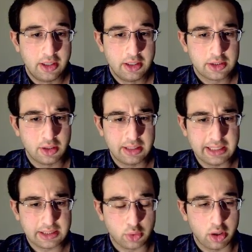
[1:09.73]
So
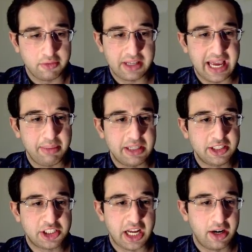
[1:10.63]
this sort of game in
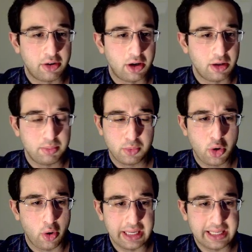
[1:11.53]
general,
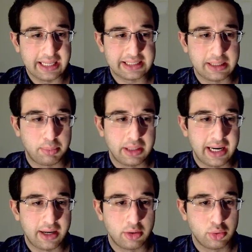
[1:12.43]
going against a
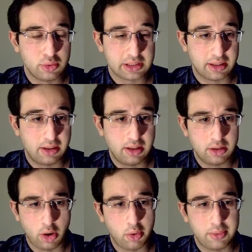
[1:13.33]
player who's
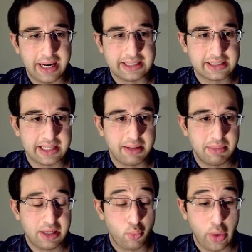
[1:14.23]
lower rated than
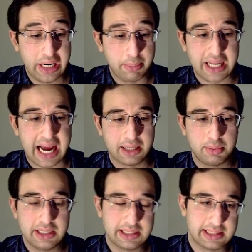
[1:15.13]
me with the black
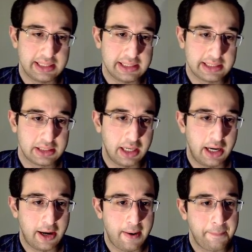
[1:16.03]
pieces,
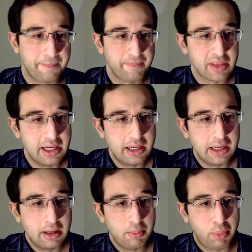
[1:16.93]
but
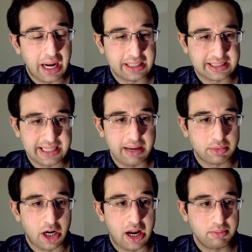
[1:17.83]
at the same
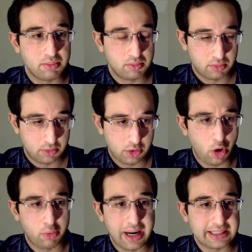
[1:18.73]
time low
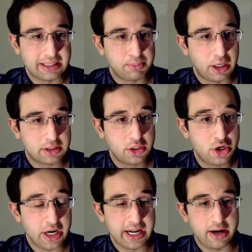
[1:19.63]
rated but
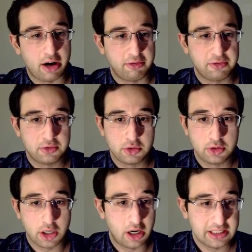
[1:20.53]
good enough to
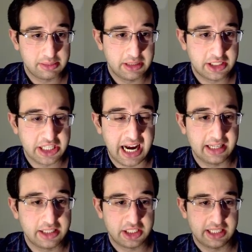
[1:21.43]
cause me
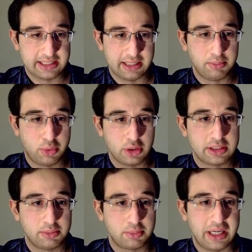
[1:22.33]
challenges and put
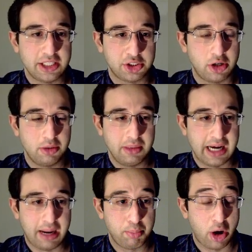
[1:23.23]
some pressure on me
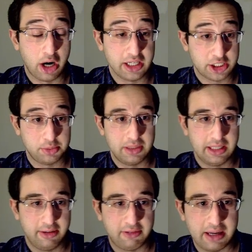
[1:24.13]
and punish me
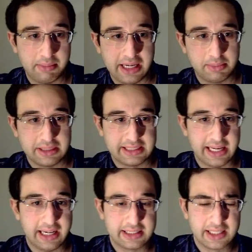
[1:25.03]
if I make
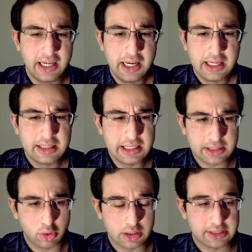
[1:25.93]
mistakes. These
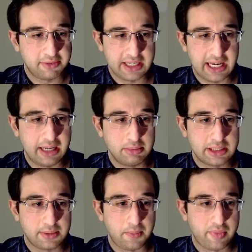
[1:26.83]
sorts of
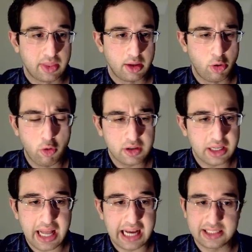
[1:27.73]
games over the
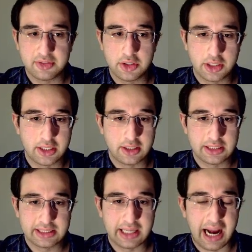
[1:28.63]
last few
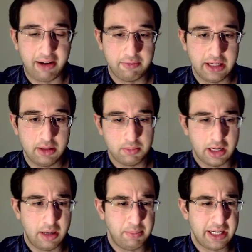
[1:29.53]
years have been
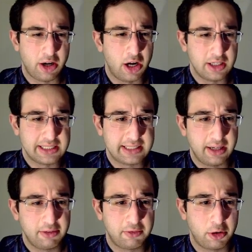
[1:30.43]
a banana
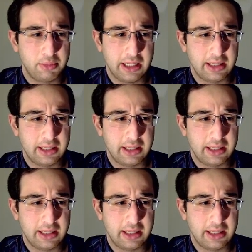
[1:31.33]
skin for me.